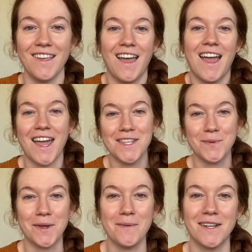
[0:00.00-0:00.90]
Hi guys,
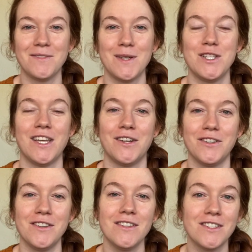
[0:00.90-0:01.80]
welcome back to my
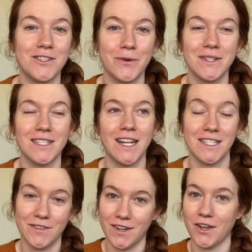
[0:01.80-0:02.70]
channel. So in
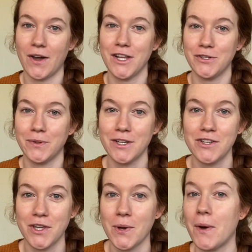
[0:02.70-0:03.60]
today's video, I do want to
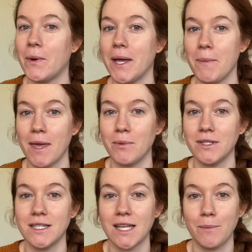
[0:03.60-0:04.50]
show you how I'm able
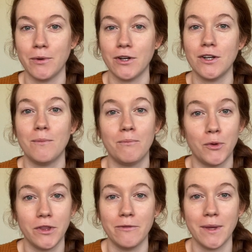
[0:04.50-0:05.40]
to diaper
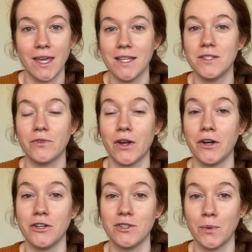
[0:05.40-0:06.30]
both of my kids for
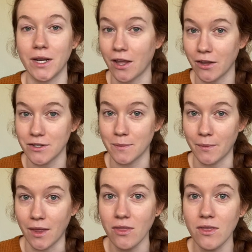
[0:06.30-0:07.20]
under $20 a
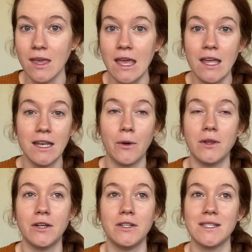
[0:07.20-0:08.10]
month. Now
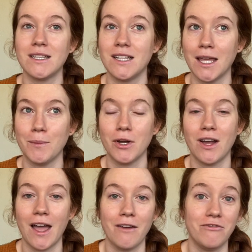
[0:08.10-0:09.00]
a little
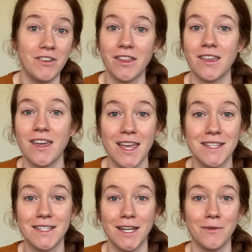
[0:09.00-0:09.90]
disclaimer, I have nothing
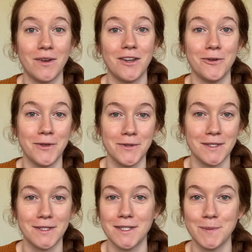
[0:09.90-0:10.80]
against anyone who
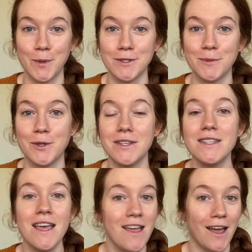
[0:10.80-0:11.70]
uses
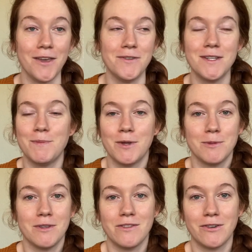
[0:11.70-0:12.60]
disposables. I used
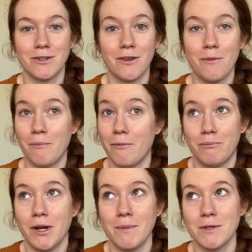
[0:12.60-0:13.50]
disposables for
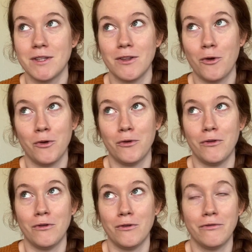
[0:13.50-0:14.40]
pretty much the
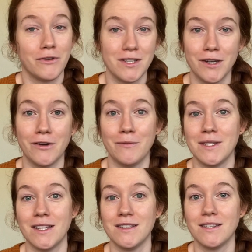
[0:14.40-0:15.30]
whole first year of my
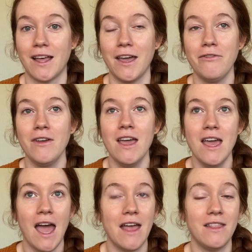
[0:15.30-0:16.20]
son's life,
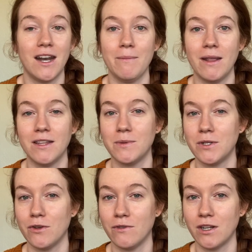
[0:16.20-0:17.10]
and then I made the
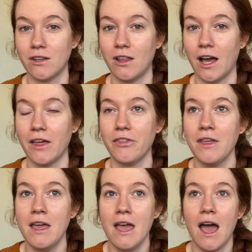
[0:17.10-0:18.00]
switch over to cloth.
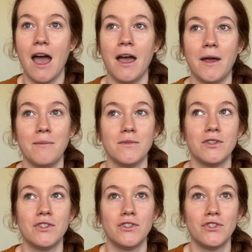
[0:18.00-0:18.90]

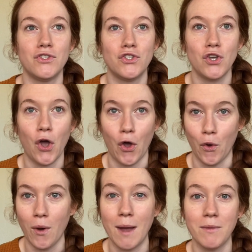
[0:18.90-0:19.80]

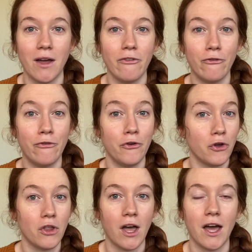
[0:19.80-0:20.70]
So I'm not full
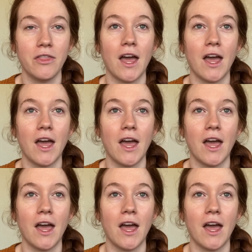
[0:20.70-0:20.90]
cloth.